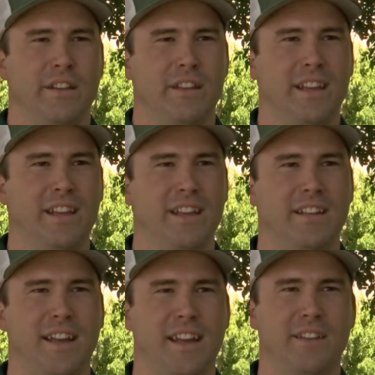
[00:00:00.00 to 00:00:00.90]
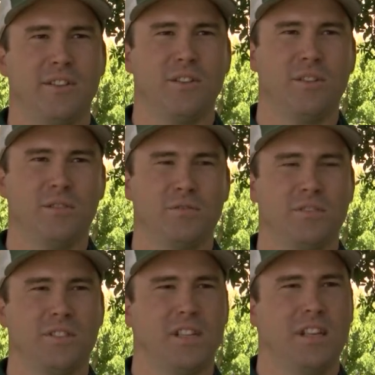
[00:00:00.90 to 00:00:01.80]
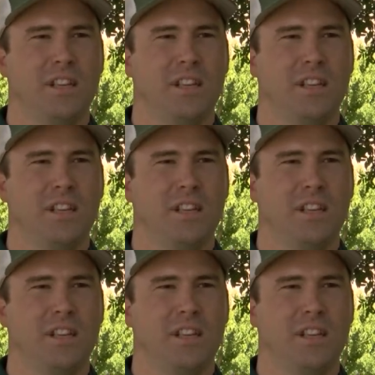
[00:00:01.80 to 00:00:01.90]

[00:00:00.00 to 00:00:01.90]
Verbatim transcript: They attack those